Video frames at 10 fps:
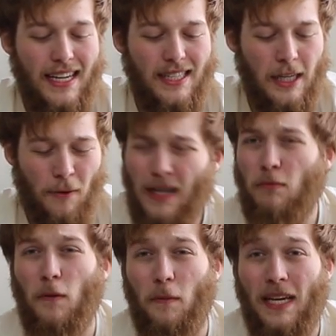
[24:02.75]
it's
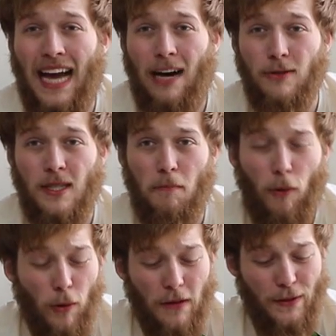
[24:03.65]
incredible to me how
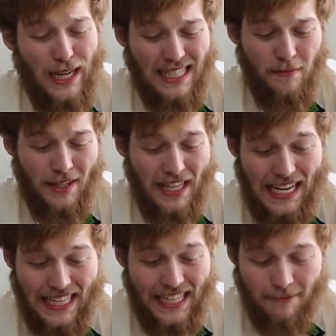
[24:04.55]
supportive you guys have been
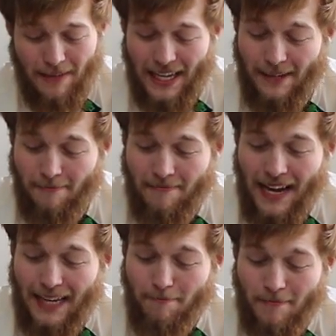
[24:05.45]
lately, and
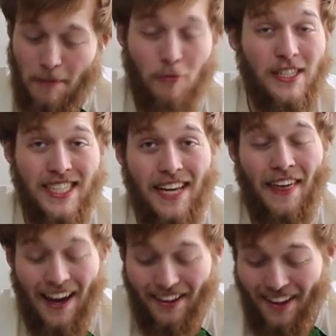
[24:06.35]
I
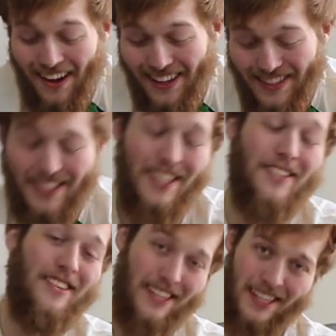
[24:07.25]
appreciate that a lot.
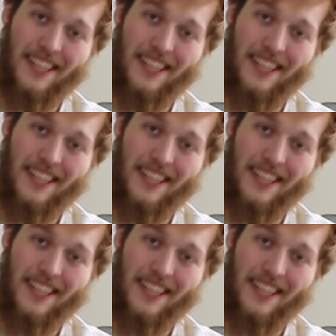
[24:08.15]
So